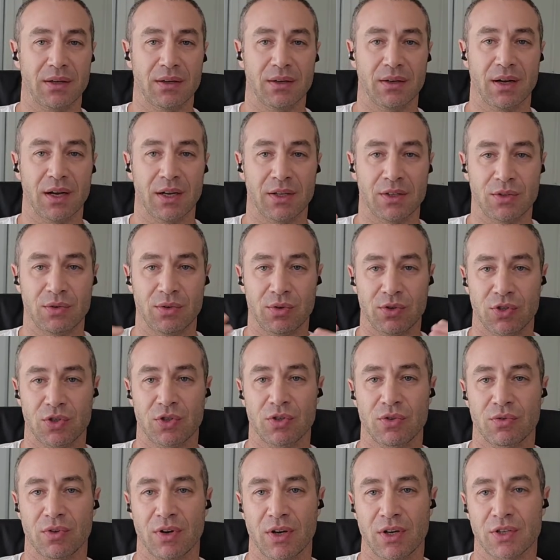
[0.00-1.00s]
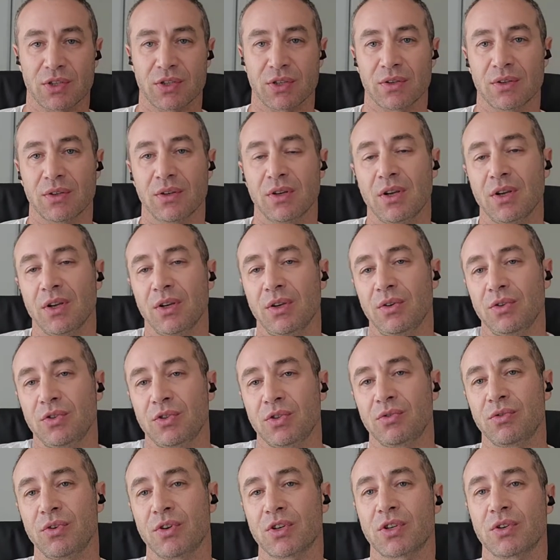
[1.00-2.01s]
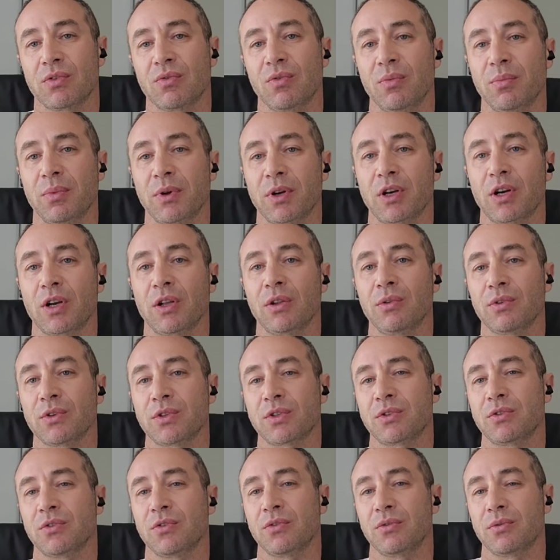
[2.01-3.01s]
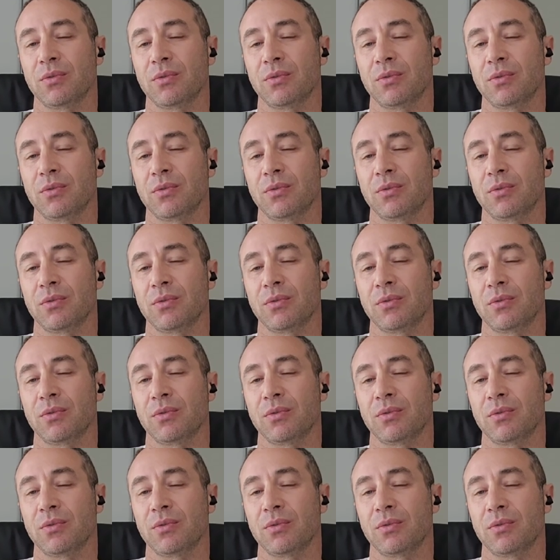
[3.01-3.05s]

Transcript: at your generation, your generation will be close to,